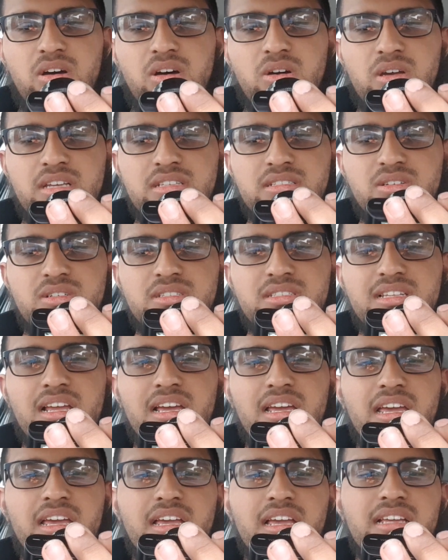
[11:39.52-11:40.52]
Okay, so it's
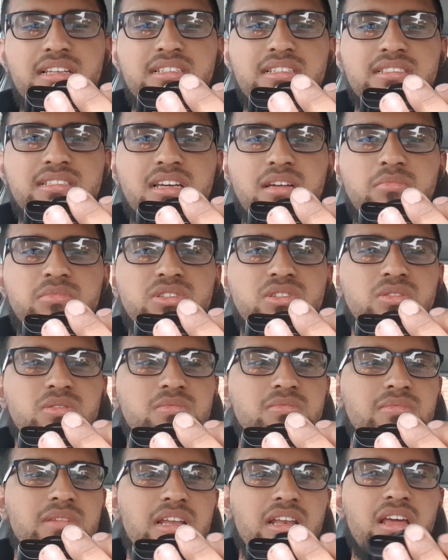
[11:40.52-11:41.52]
like 18 times
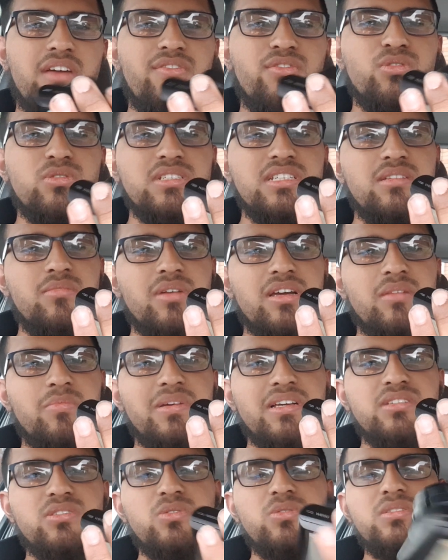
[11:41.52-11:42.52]
zoom and like 14
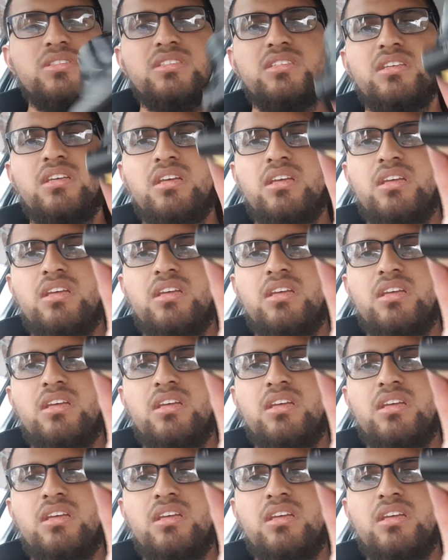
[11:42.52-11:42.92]
megapixels.